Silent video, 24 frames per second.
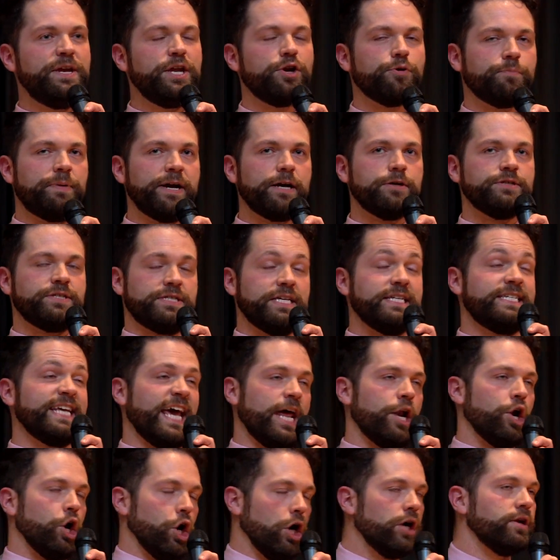Peter Pears the
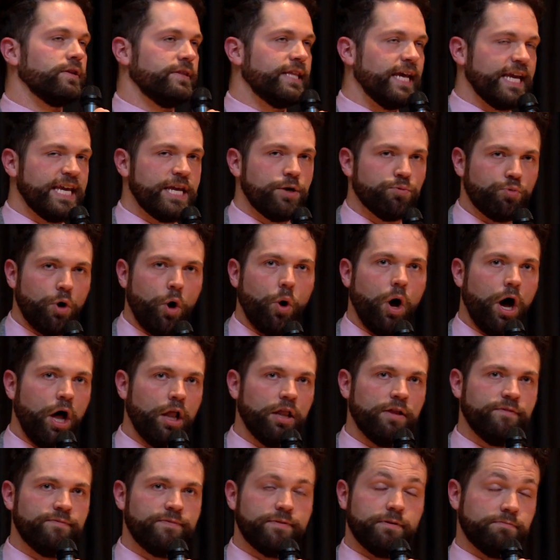tenor that he wrote
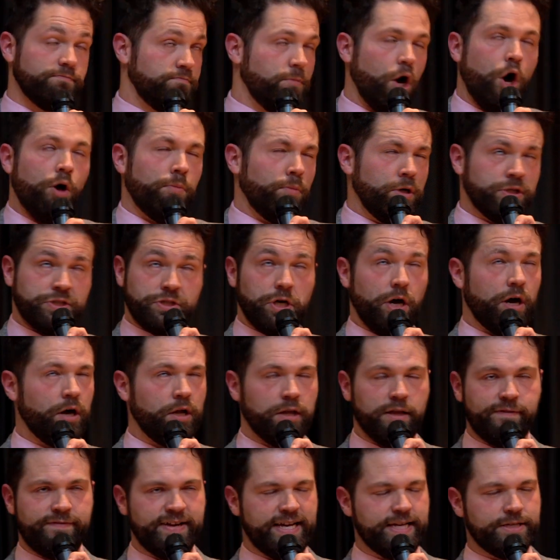all of almost
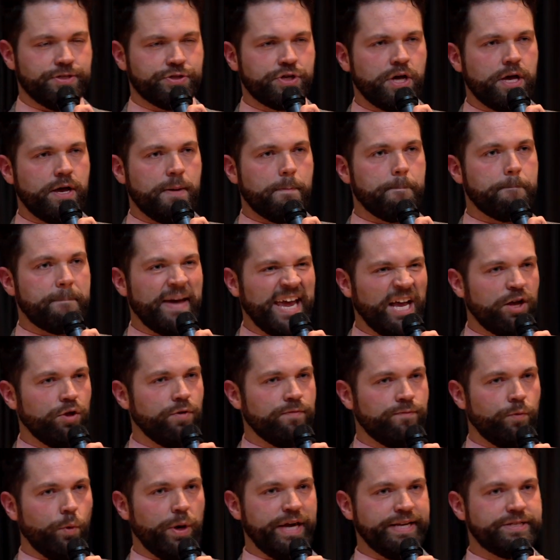all of his male
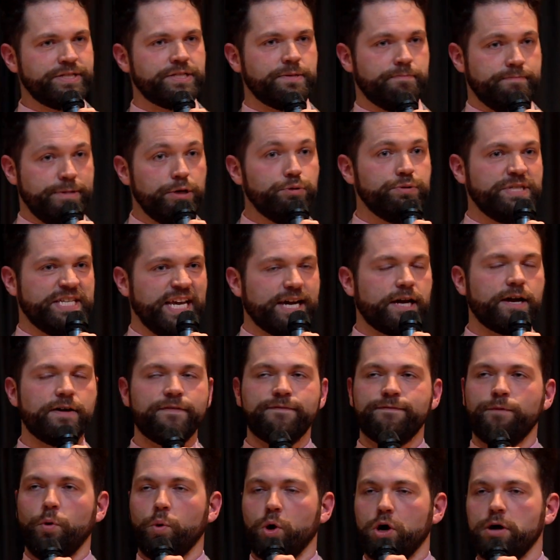voiced music
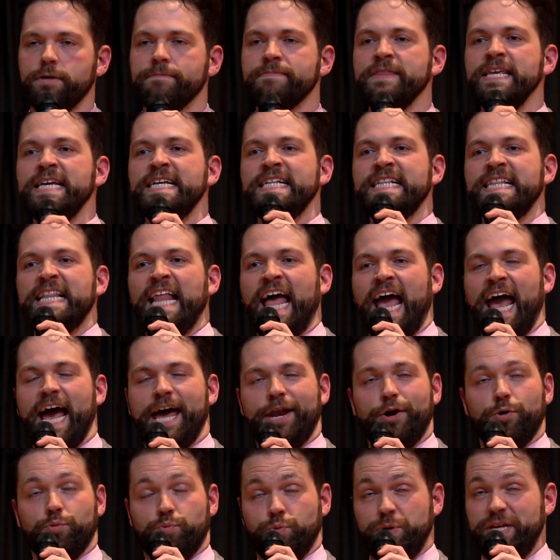for
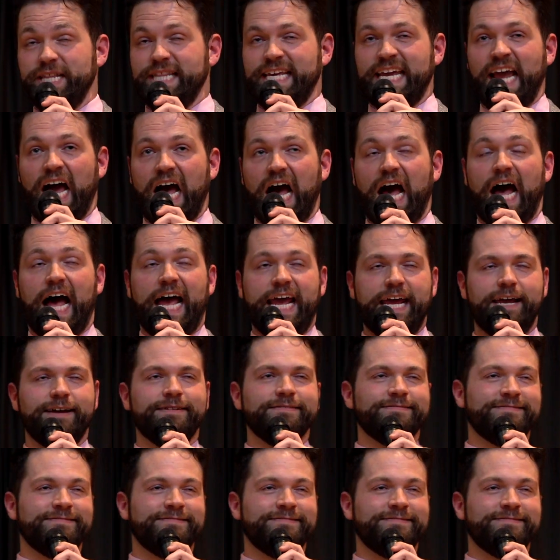had a really high